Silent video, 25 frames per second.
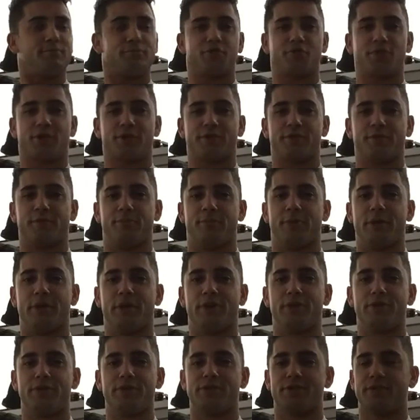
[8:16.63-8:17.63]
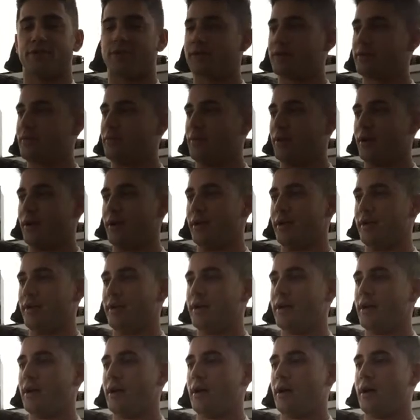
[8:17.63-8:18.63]
drank some beers, but
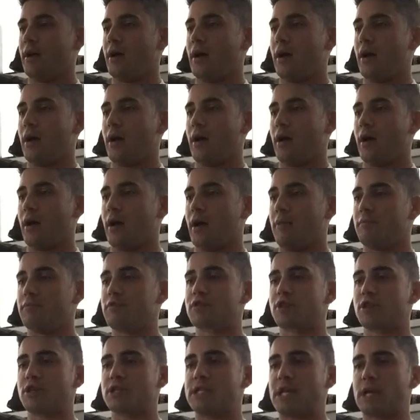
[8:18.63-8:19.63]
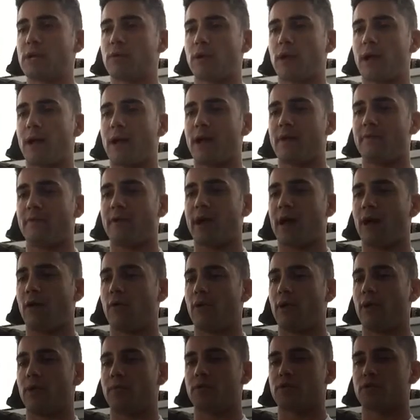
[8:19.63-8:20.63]
I'm just going to take what I have
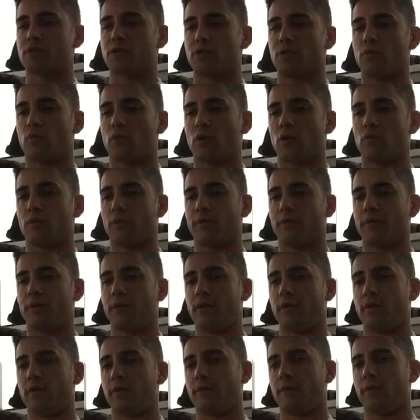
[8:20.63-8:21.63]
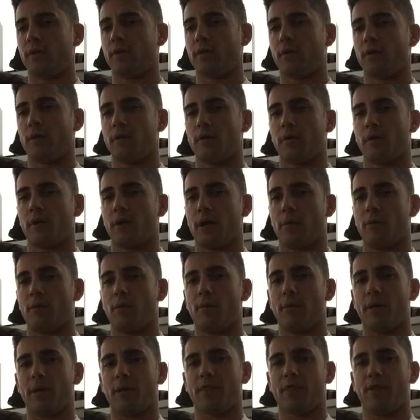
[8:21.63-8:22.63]
now and I'm just going to work with it. I'm
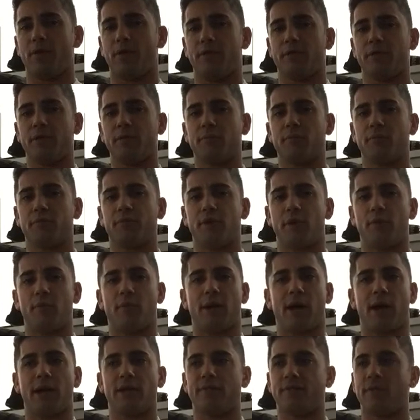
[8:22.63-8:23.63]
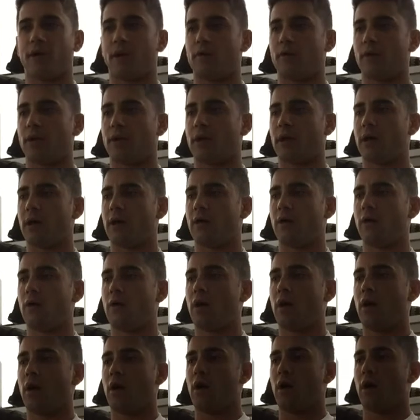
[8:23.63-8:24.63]
at about 13% body fat right
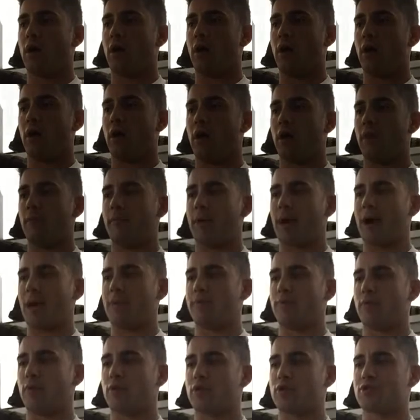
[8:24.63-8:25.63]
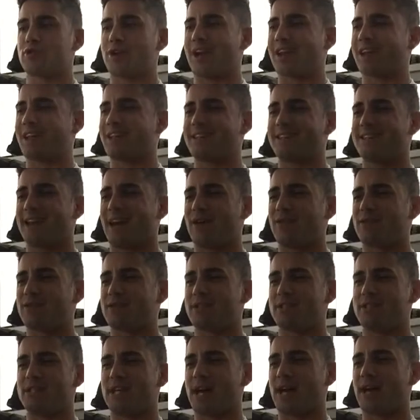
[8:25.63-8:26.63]
now. I'm going to try to get down
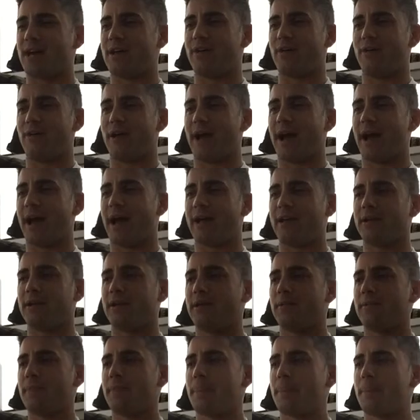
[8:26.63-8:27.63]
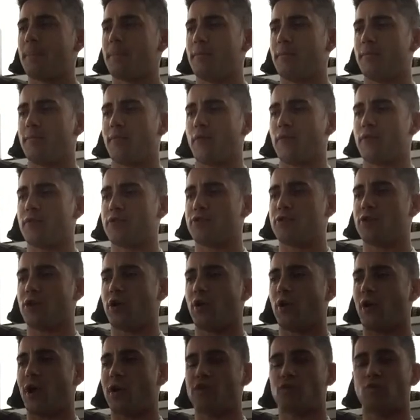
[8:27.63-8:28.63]
to 10 or 9 before the
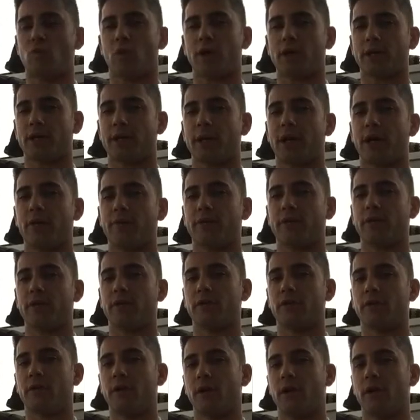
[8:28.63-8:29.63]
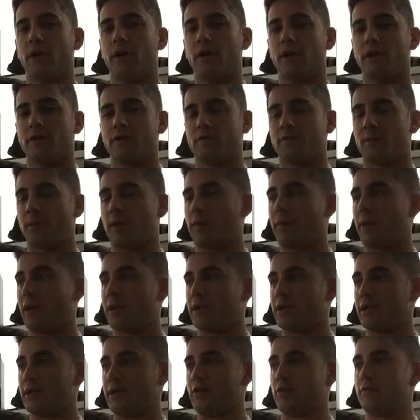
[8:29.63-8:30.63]
show. I just want to get out there. It's been
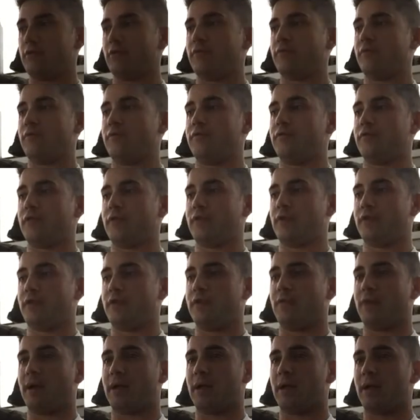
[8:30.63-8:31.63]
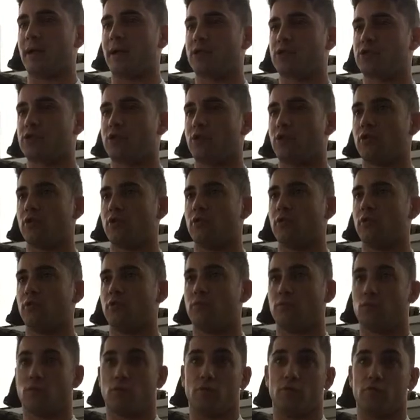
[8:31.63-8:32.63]
about a year since I did my last show.
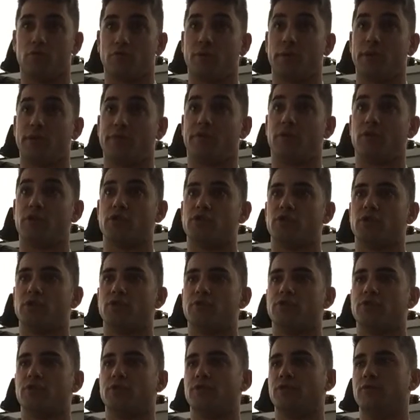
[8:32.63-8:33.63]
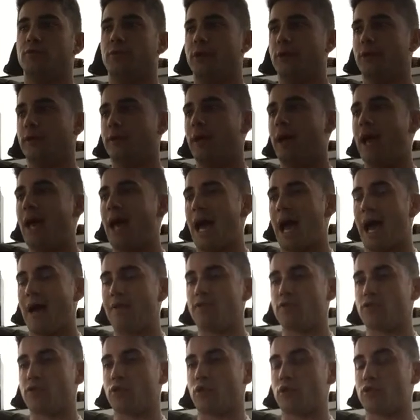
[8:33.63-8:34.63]
Well, it was my first show too, but
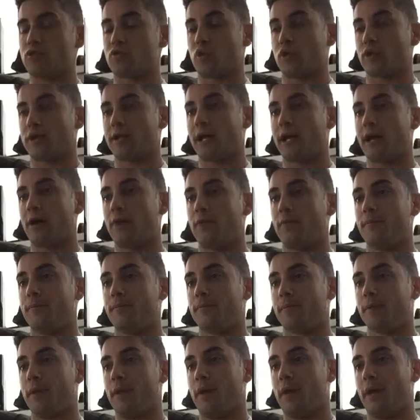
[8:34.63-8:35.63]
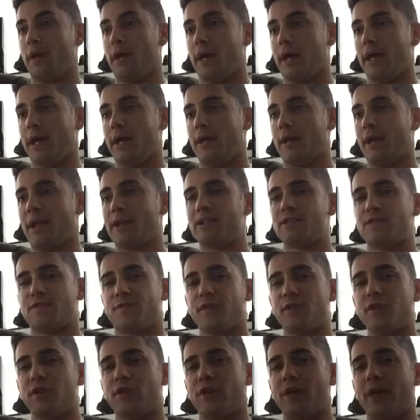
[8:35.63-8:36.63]
I've just always worked out. And I just
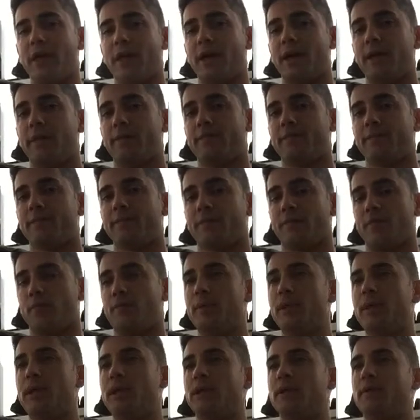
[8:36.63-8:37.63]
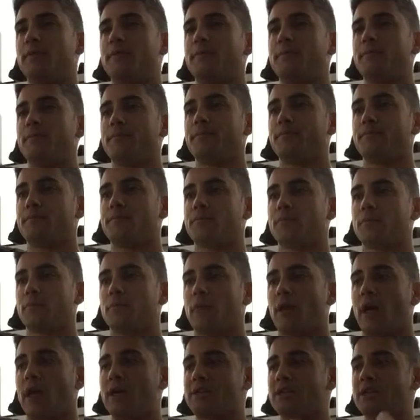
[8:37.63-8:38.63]
feel that, for me,
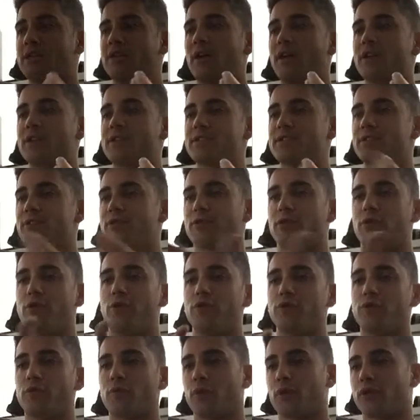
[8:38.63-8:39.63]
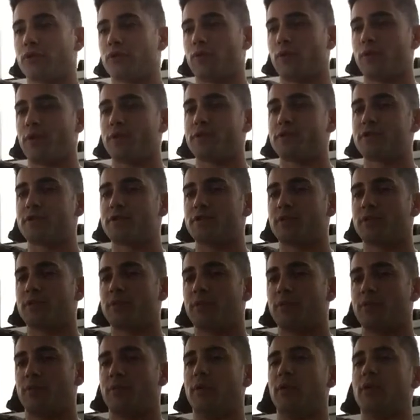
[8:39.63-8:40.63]
it's a nice little goal to work towards.
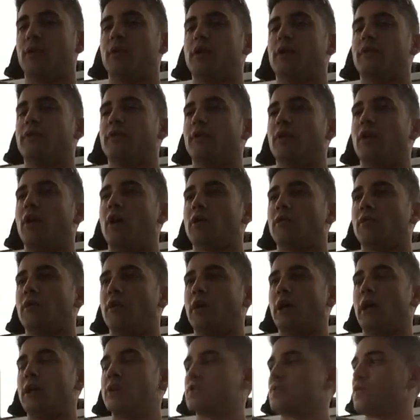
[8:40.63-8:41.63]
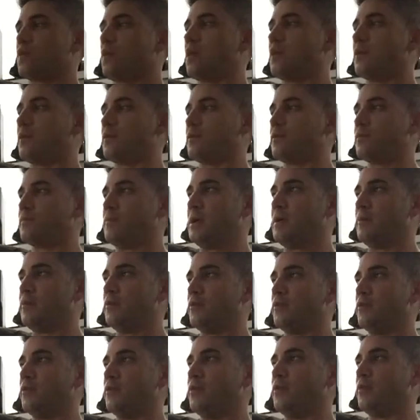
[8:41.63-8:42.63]
But in the long run, I just want
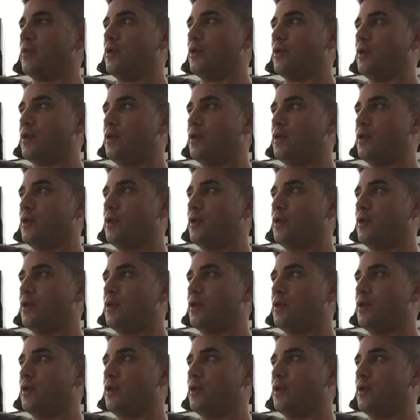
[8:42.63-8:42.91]
people